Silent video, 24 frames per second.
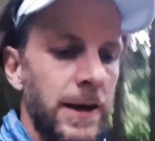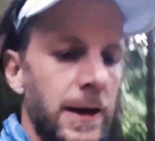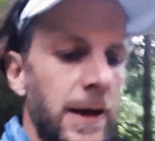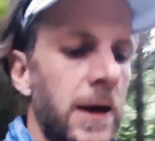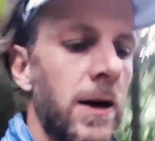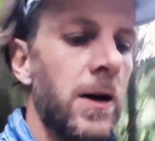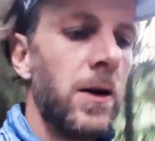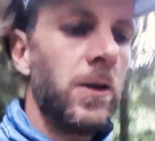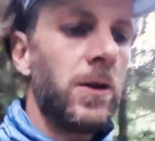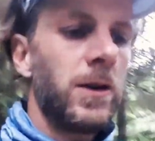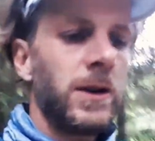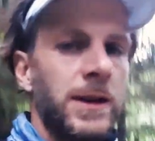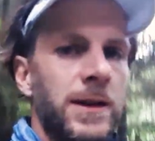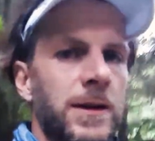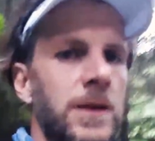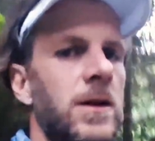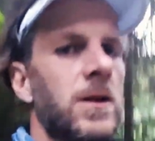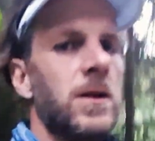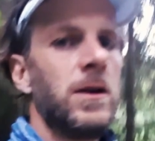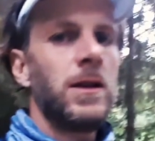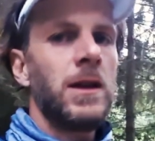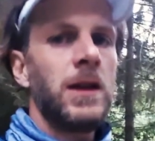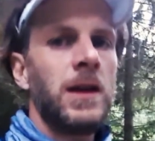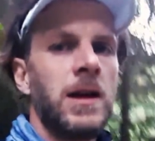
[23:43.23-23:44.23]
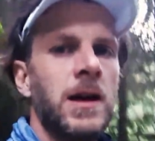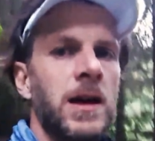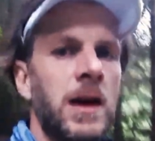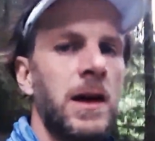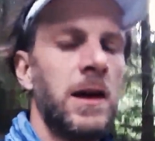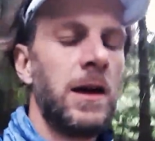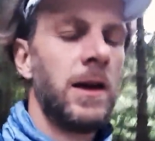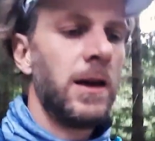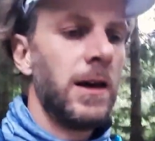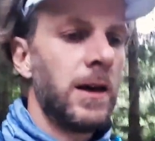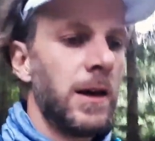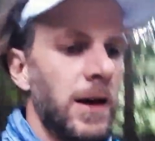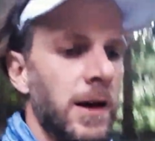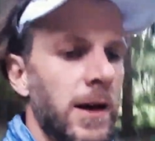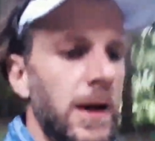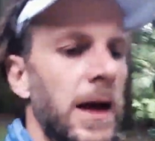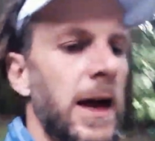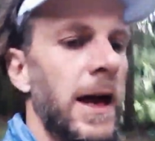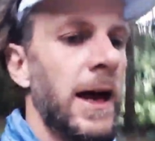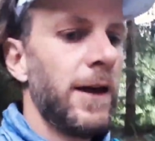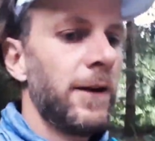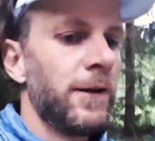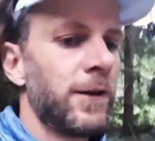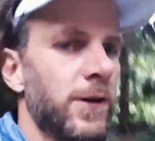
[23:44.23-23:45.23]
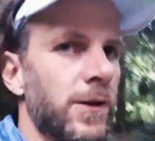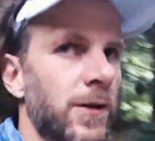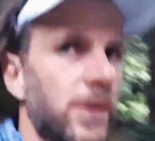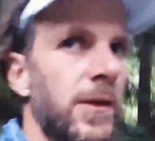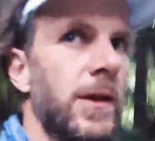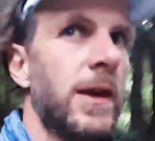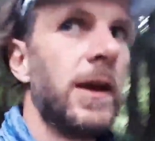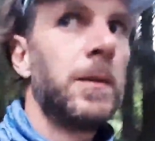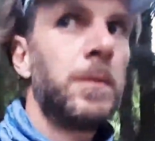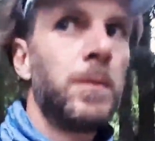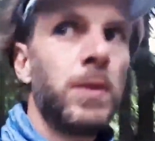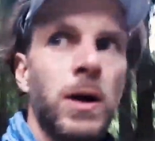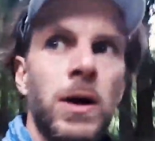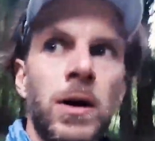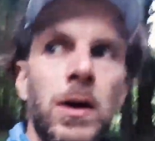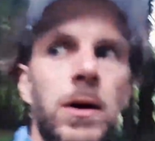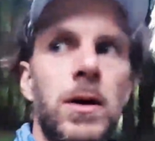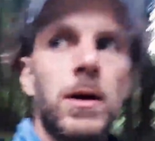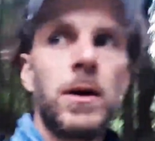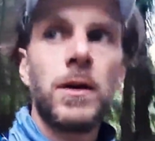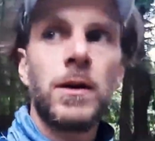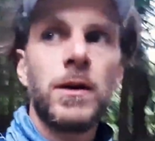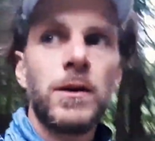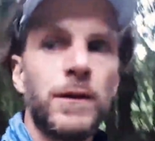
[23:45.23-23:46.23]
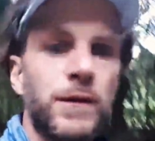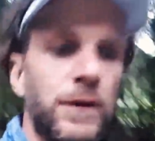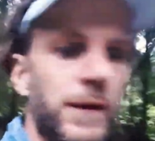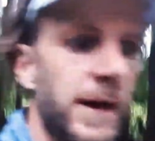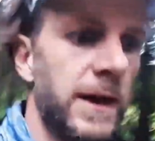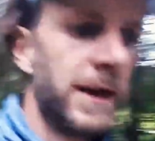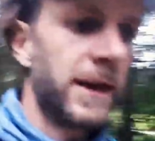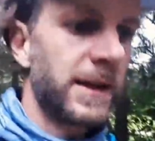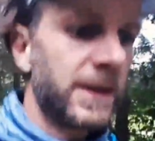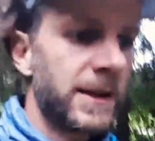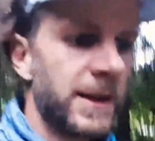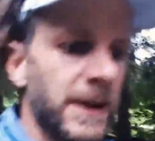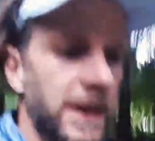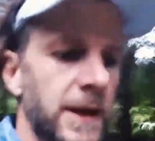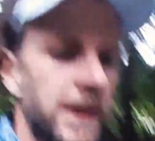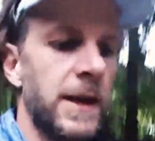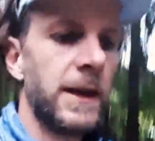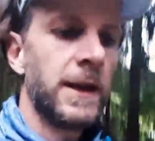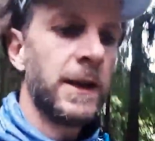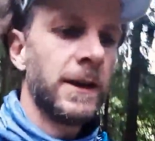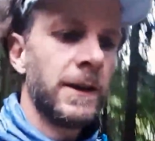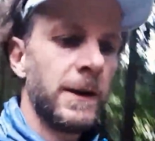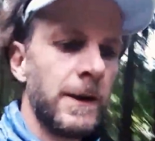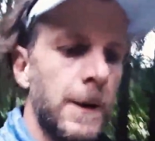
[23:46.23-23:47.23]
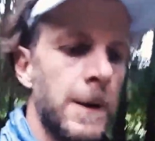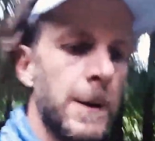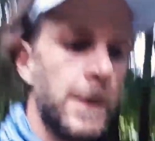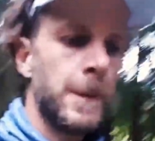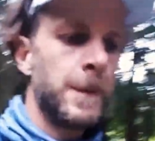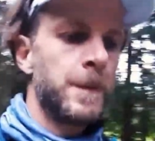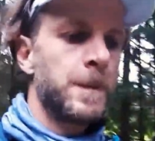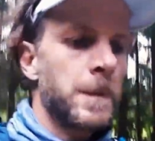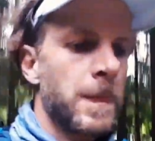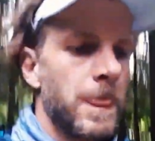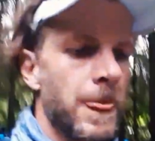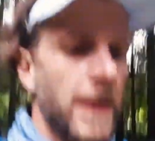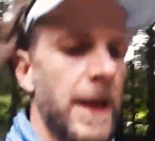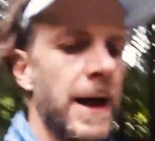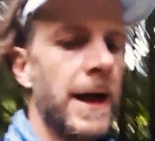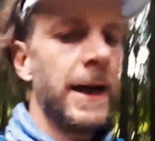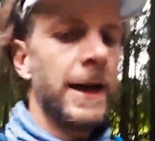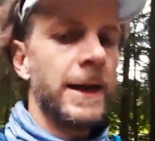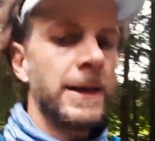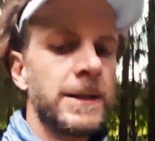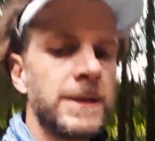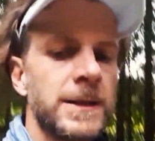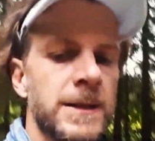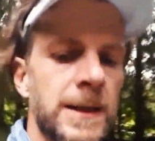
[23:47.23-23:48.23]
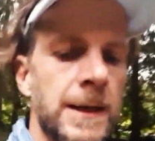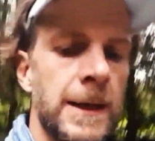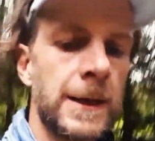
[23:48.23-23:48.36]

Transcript: All in all, I have to say, perfect day. And